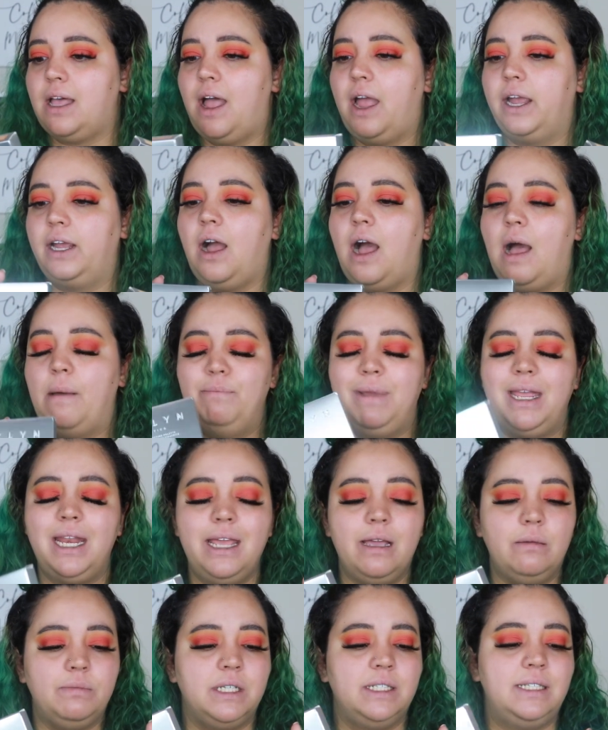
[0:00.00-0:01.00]
I got
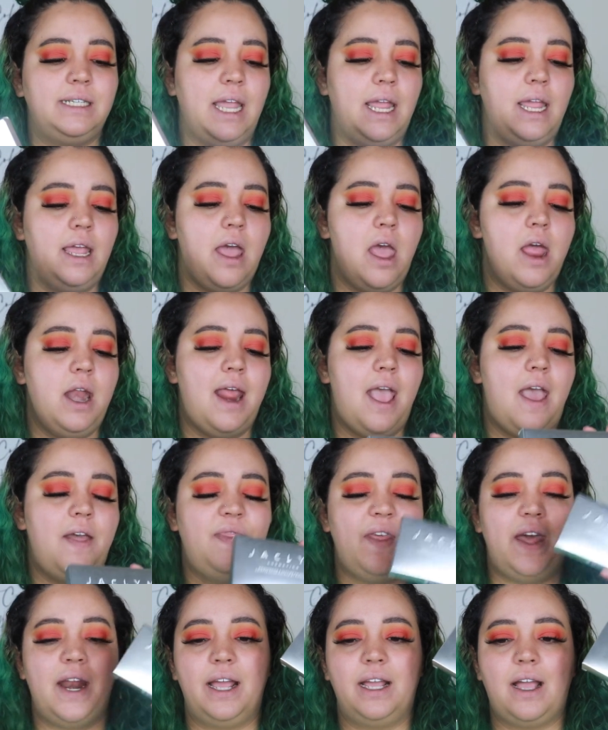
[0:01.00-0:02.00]
medium to tan,
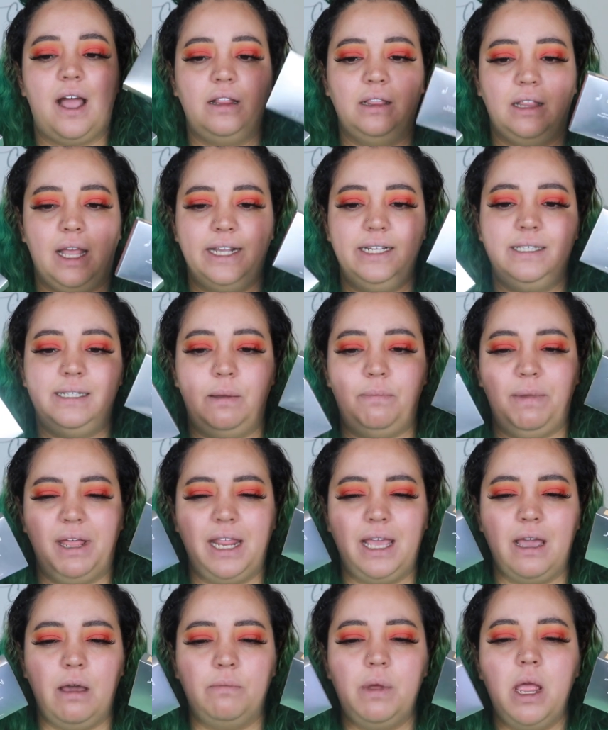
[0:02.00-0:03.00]
and then I got light to
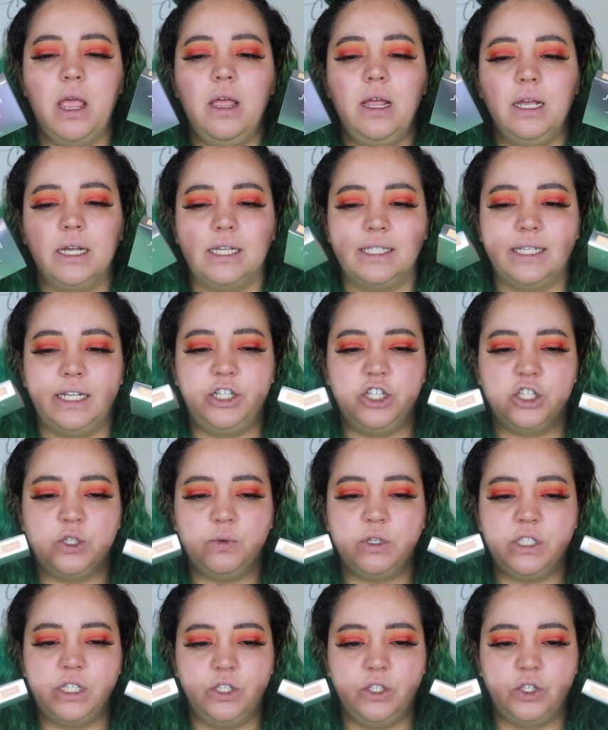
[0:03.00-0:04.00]
medium, because I just
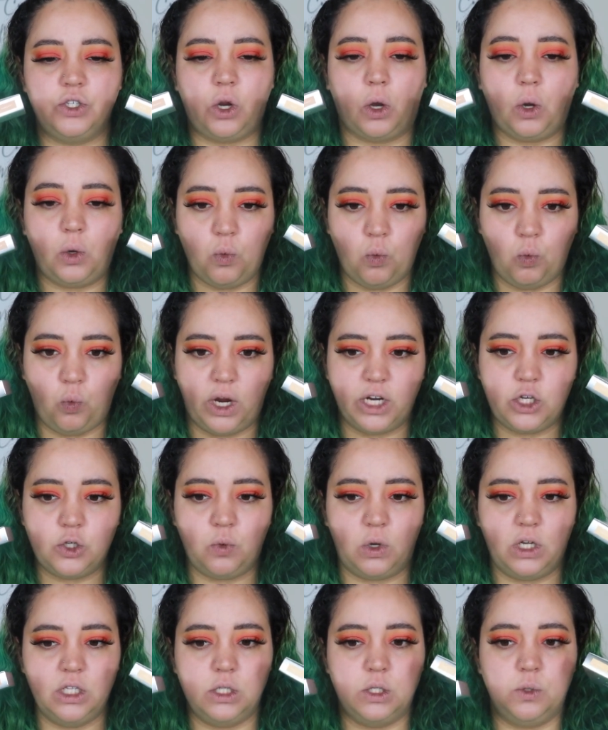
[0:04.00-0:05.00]
wasn't certain which
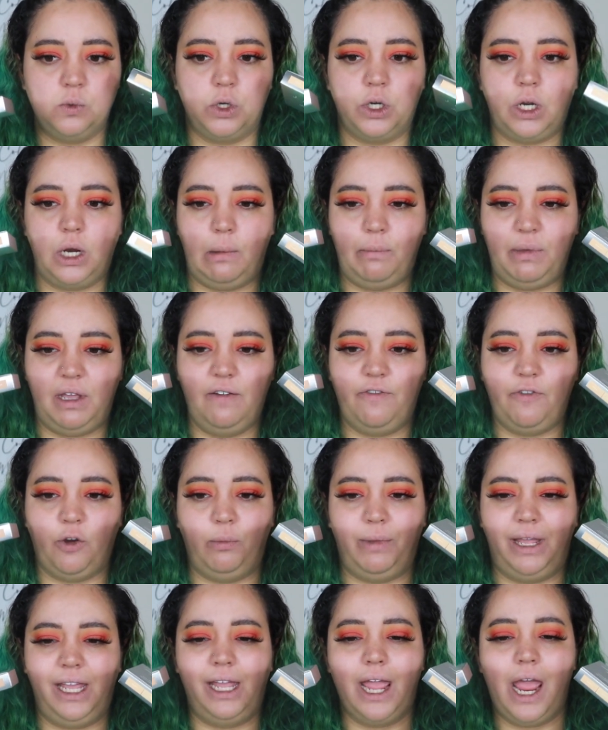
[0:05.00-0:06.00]
ones were going to be for
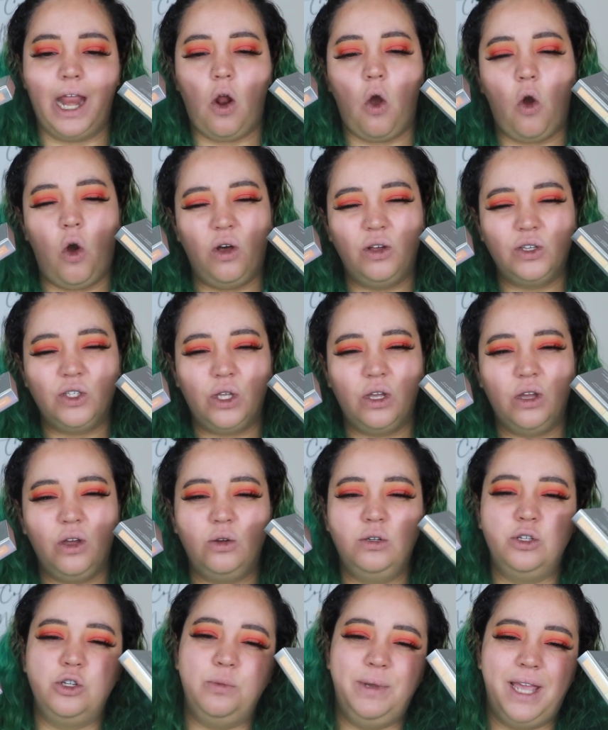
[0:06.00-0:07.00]
me. And
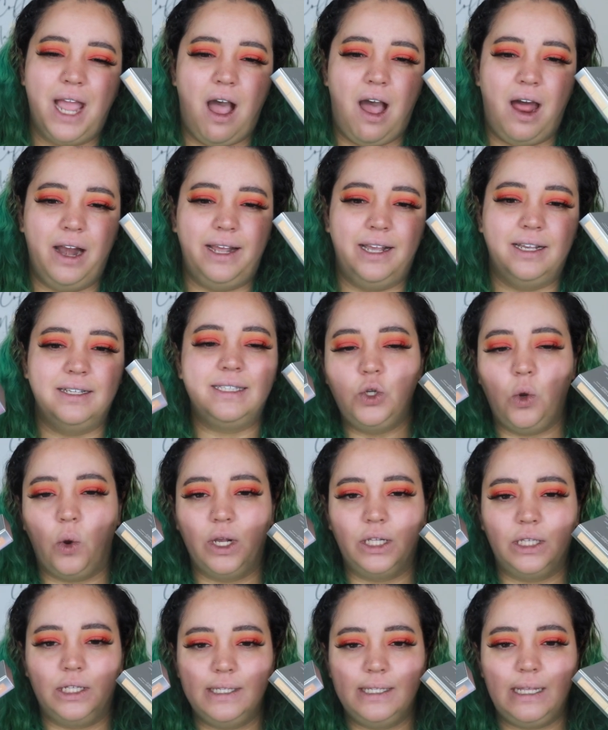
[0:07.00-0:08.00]
also, to be honest,
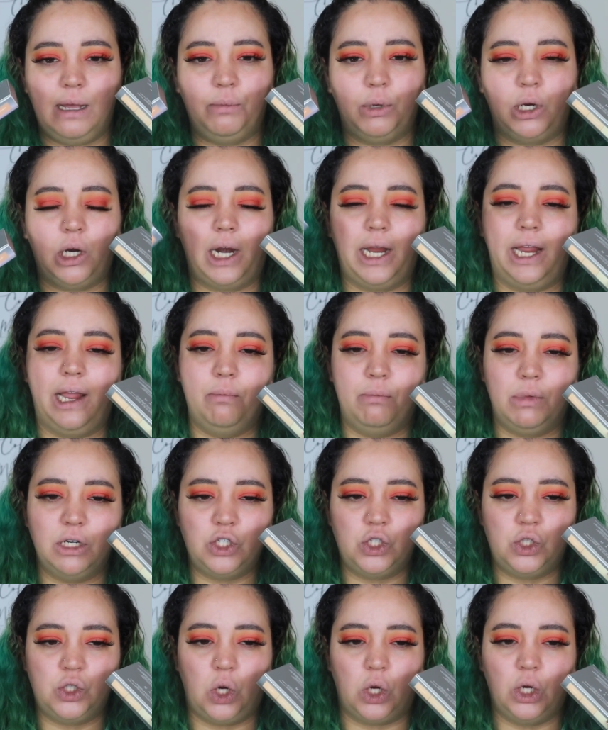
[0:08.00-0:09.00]
during the summer I am
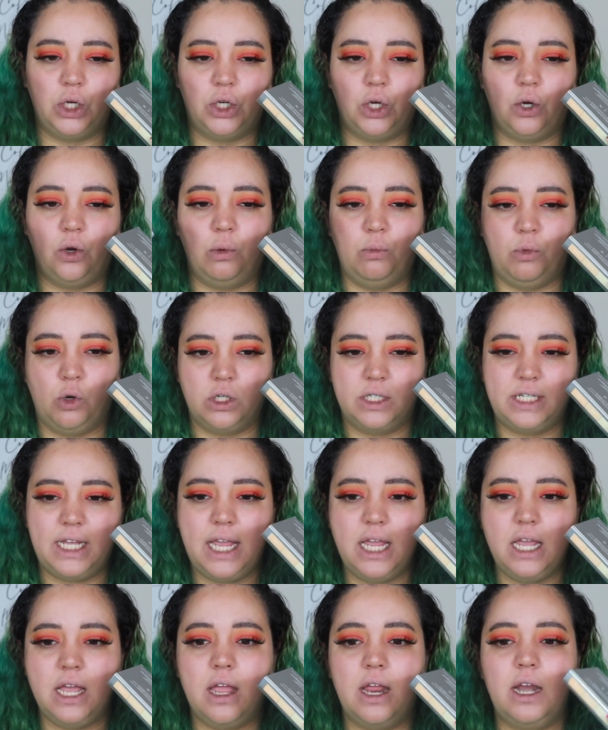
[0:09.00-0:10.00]
much darker or more
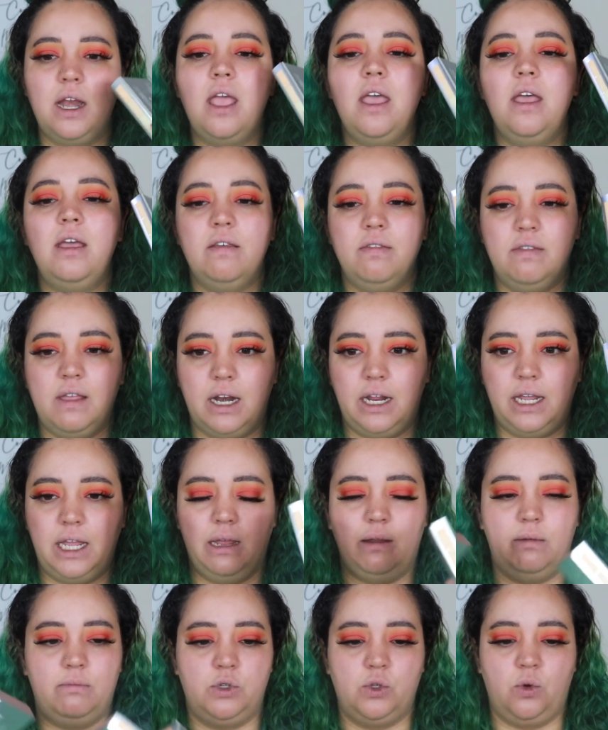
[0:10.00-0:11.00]
tan than I
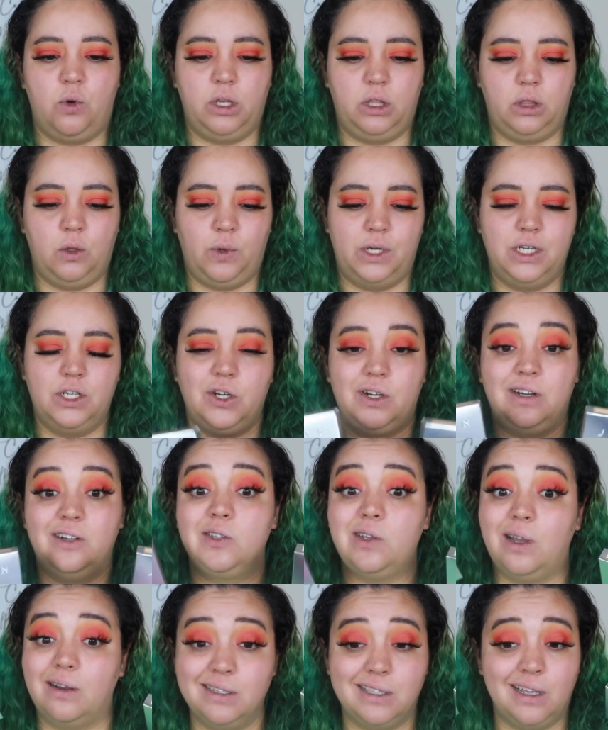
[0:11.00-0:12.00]
am during the winter.
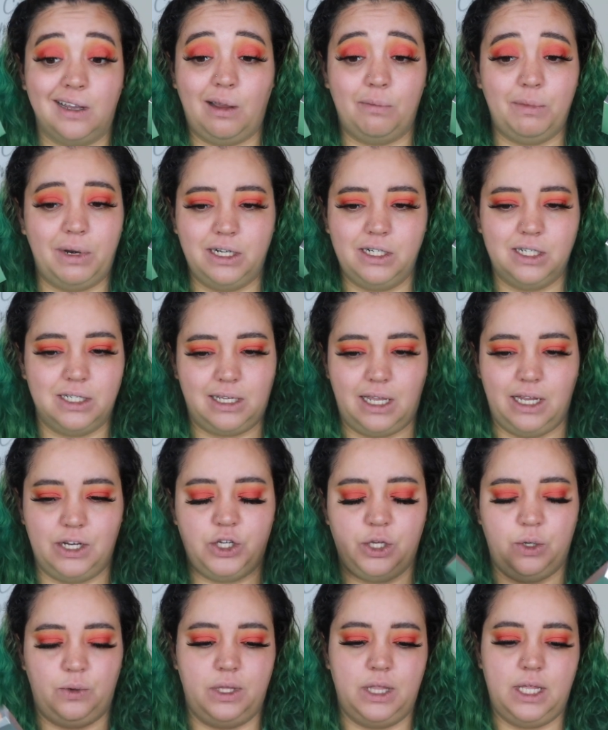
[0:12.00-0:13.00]
So I was like, I'm going to just get
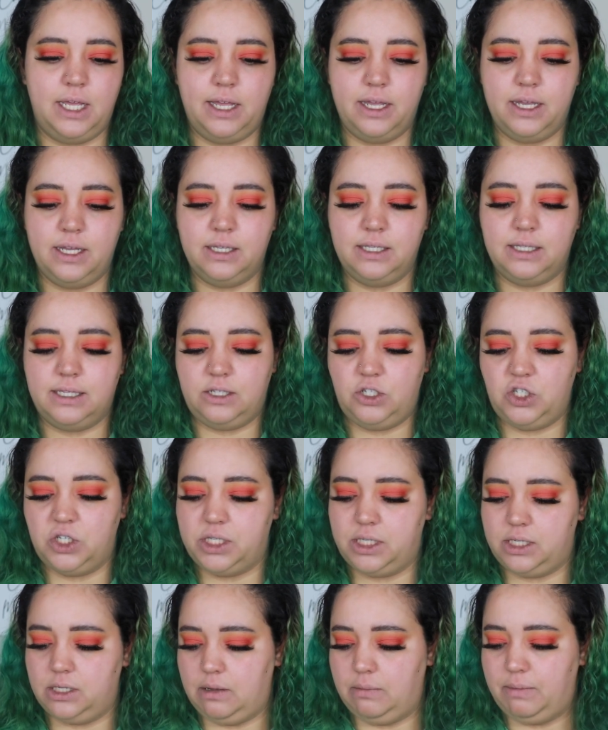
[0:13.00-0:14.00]
two of these
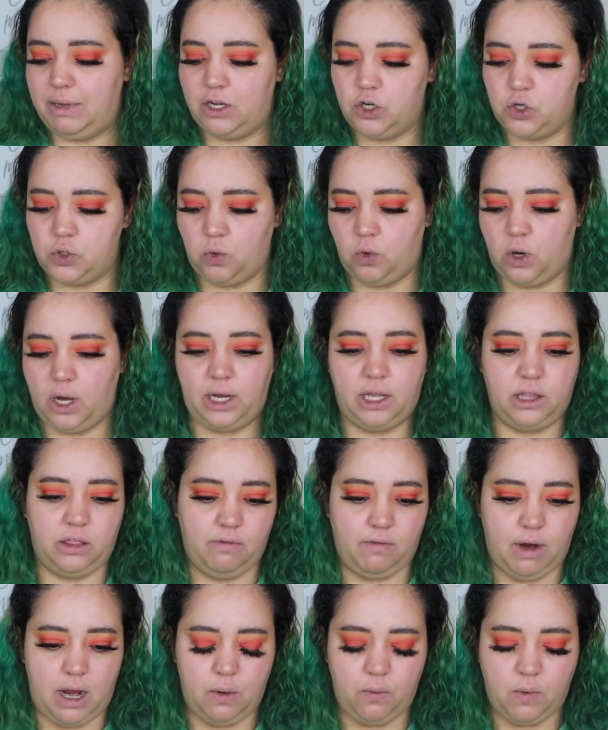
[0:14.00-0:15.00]
just to make sure I get the
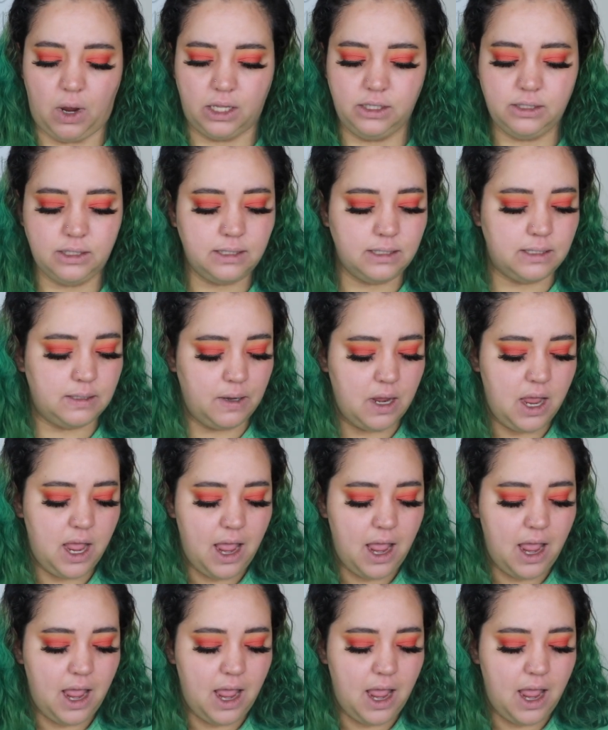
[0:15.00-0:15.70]
right ones.